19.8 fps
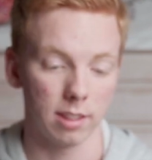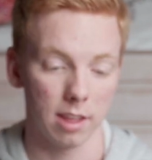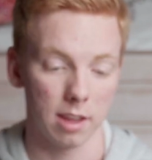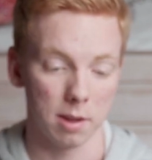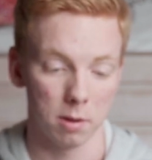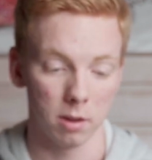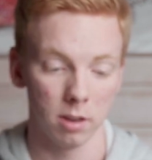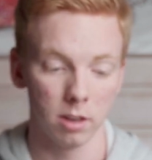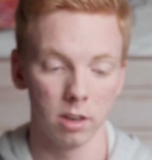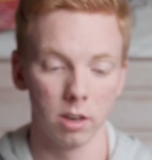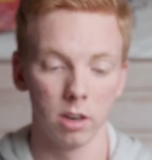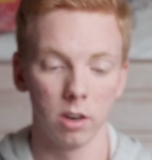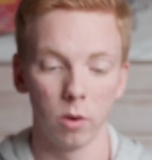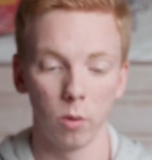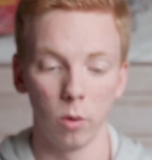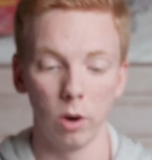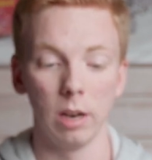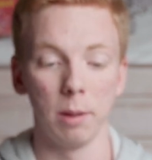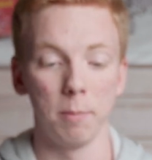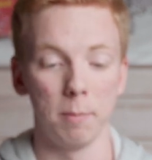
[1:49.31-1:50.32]
they
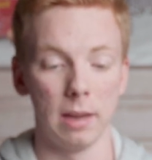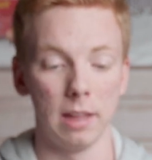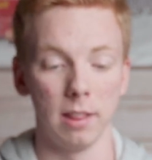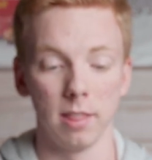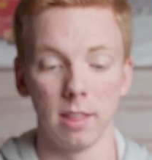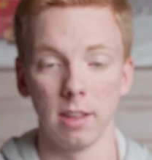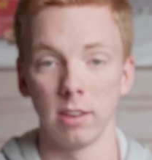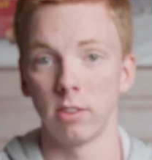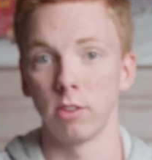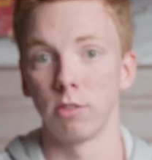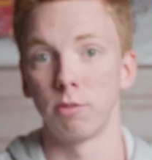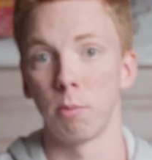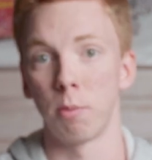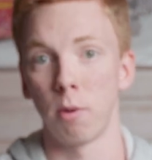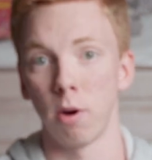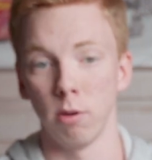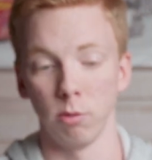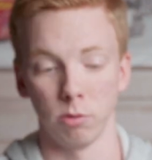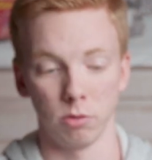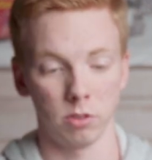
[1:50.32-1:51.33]
really mean this is for
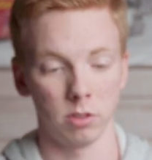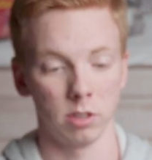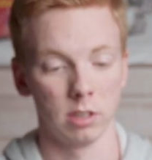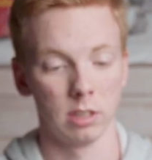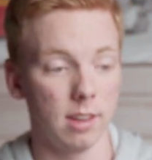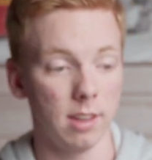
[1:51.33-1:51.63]
pros.